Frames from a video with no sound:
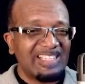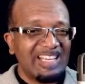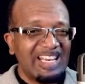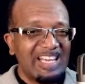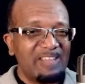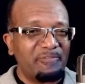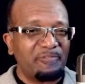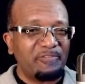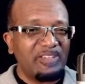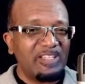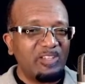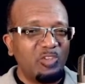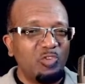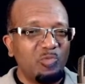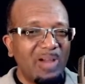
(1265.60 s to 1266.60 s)
has
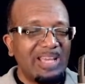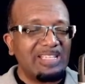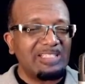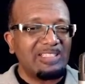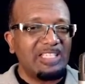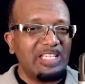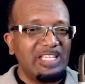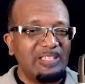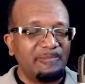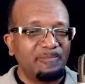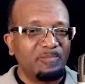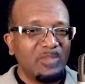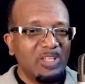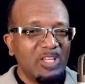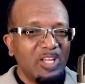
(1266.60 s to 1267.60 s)
lifted humanity
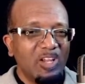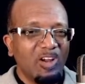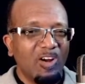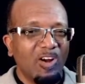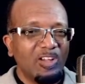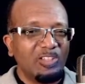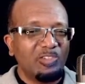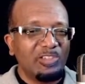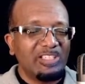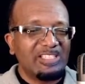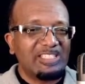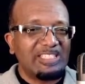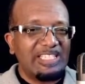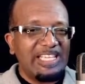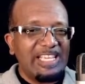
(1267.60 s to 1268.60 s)
onto the
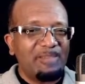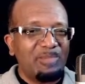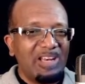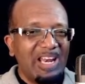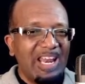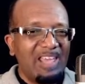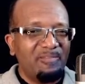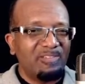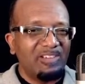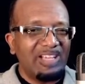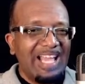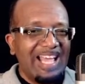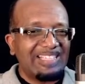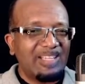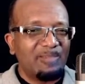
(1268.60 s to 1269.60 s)
same
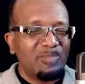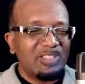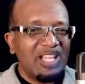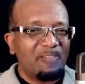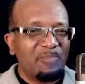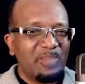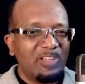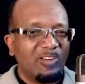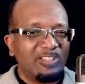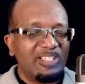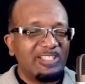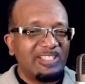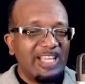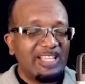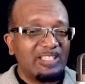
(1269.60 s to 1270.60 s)
level as himself because
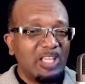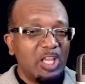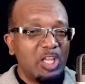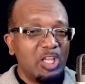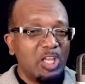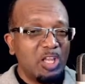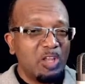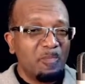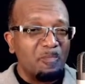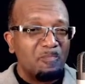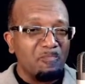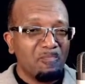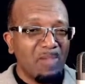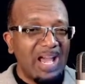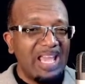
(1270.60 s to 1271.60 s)
he says,
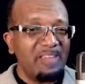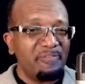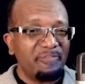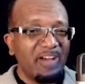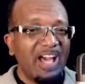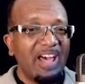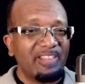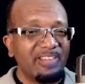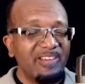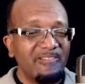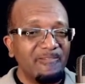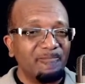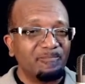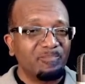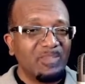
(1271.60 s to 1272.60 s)
My
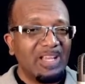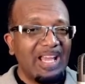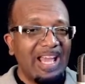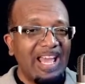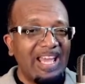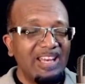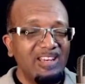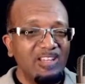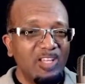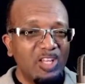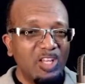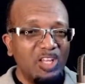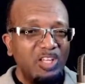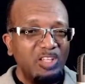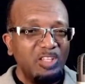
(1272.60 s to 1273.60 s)
Father and
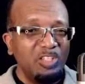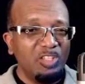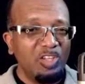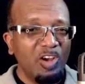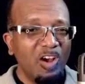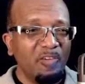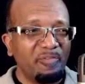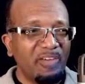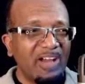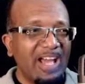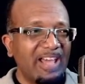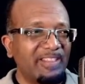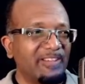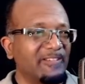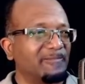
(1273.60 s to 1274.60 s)
your
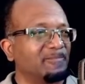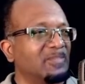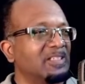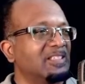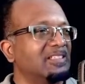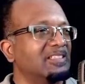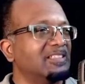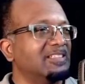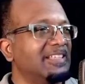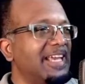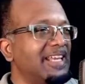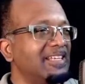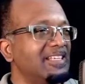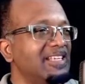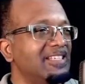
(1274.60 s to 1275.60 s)
Father.
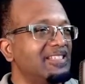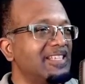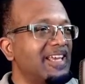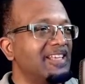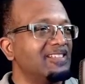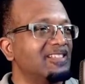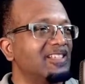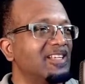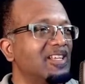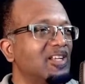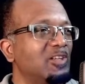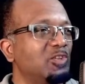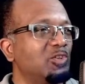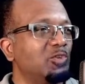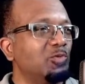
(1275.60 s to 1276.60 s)
Then he says,
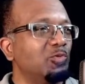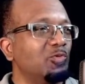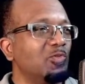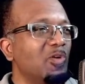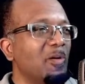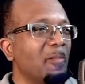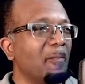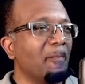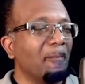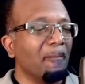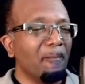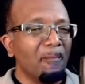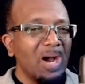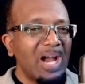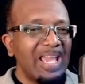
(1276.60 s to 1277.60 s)
To
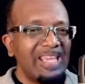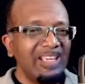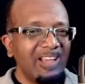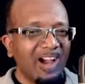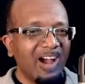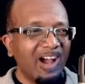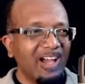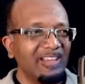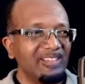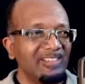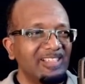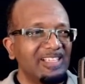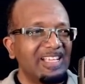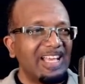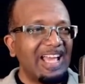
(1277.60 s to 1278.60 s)
my God
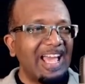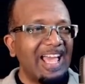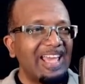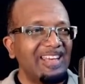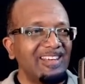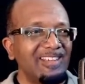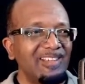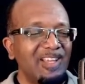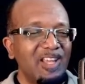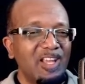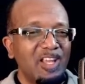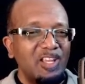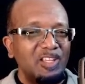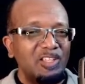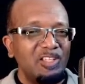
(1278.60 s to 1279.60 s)
and
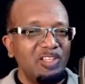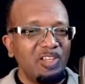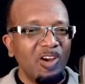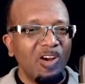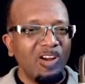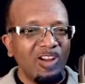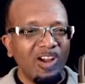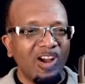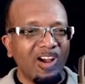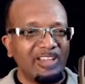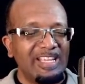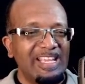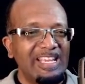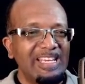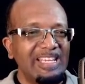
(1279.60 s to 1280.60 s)
your
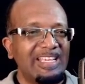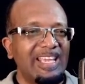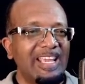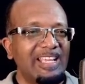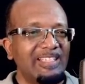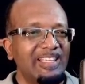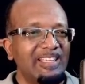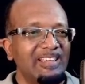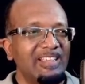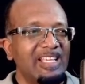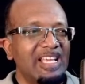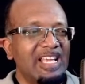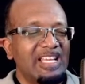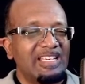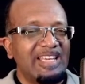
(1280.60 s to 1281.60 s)
God, indicating
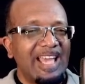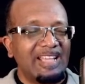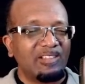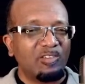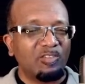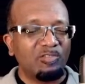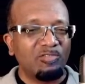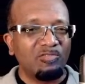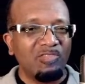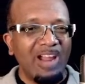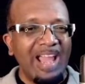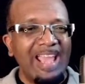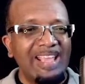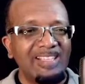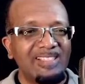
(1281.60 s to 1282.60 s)
that
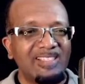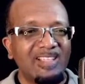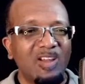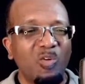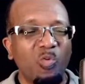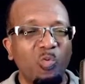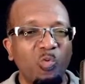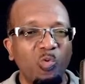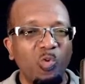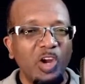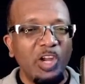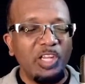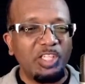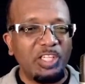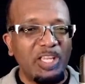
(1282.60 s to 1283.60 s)
Christ
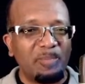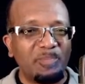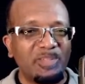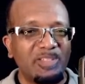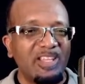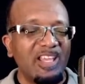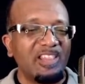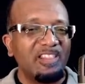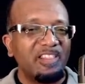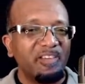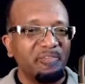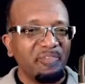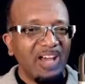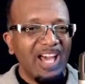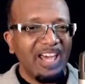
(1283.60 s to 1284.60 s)
worships
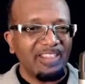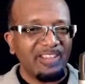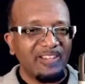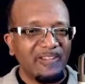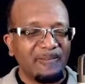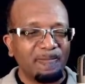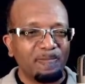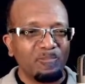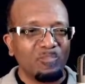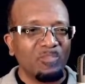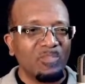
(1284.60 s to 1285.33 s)
the Father.